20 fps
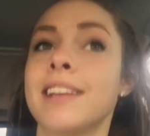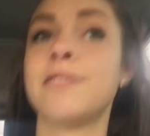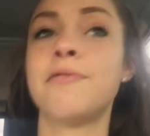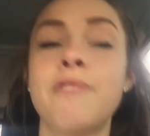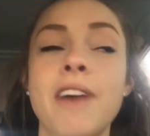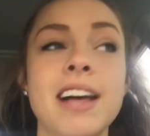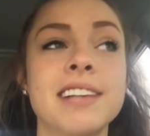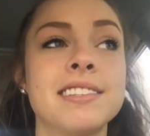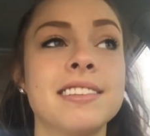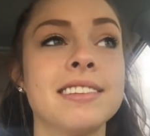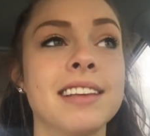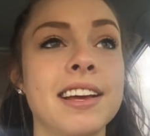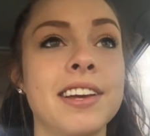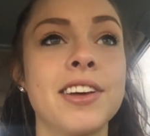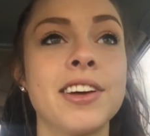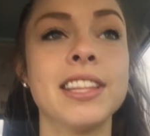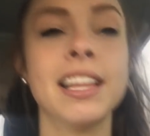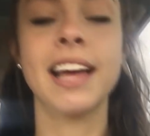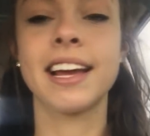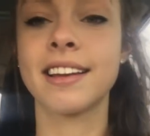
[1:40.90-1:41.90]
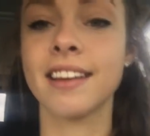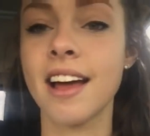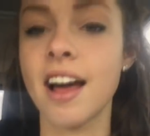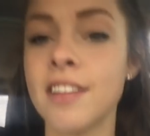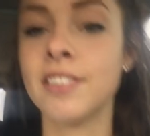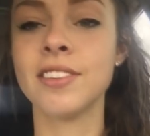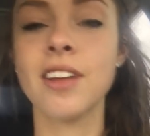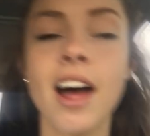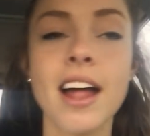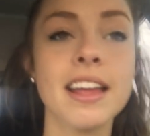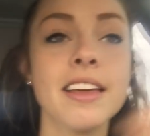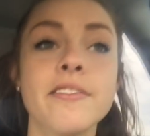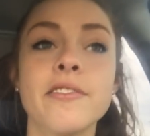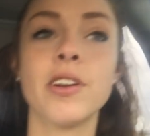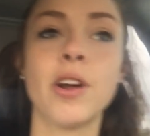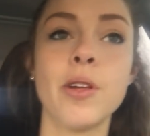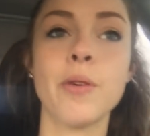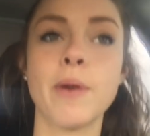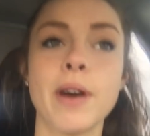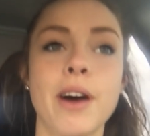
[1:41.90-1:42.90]
as fast as I could, like not
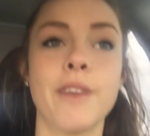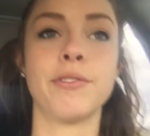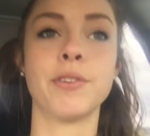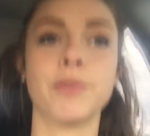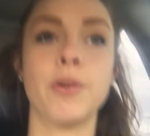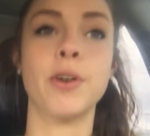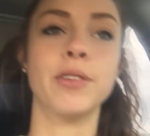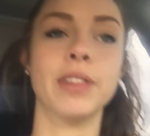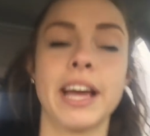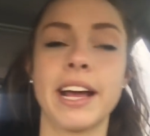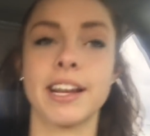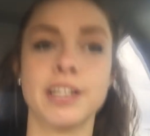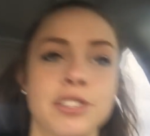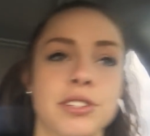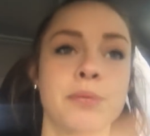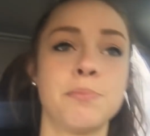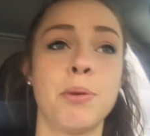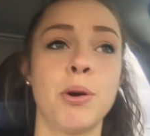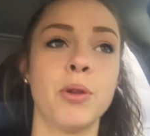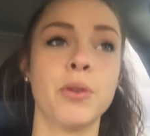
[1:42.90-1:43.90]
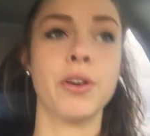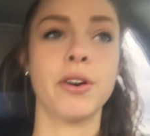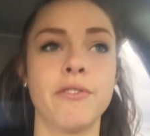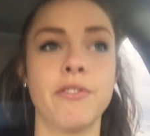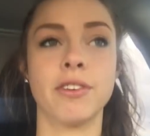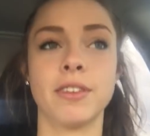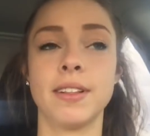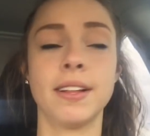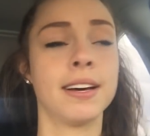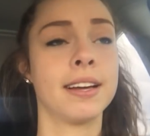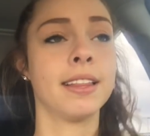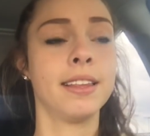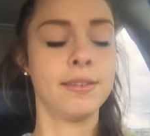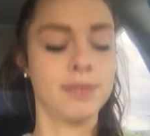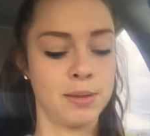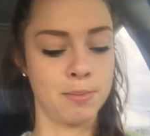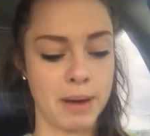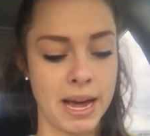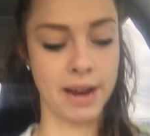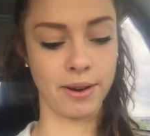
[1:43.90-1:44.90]
even all the way off the road. Like I just pulled over. Luckily it
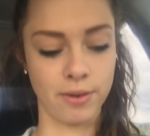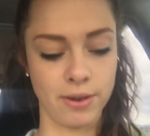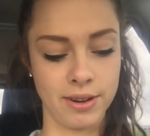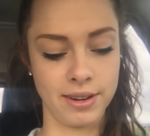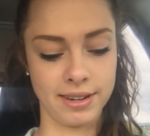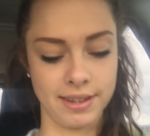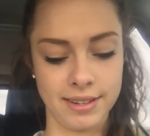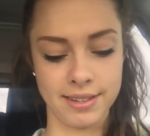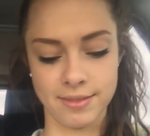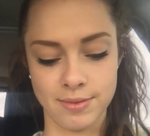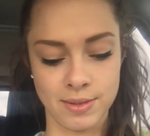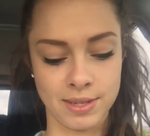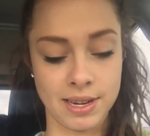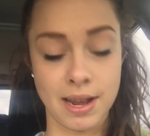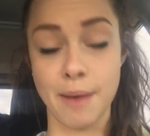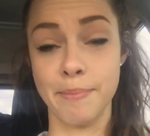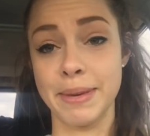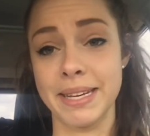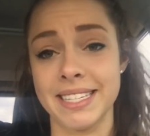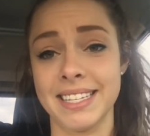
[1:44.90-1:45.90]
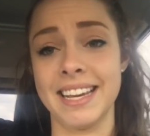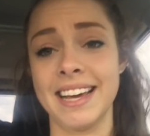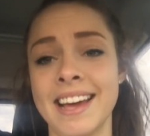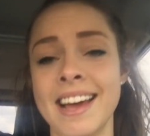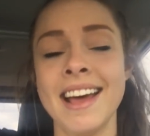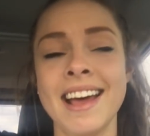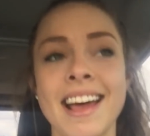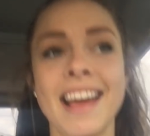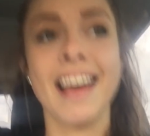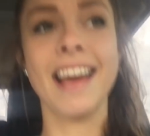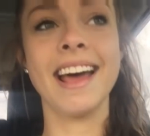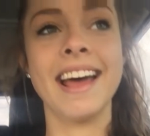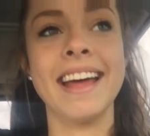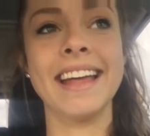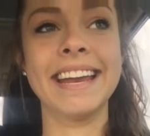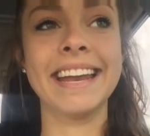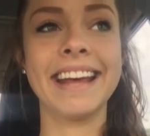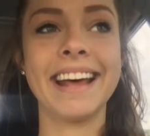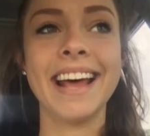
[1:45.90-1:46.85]
was a back road and it was not busy. And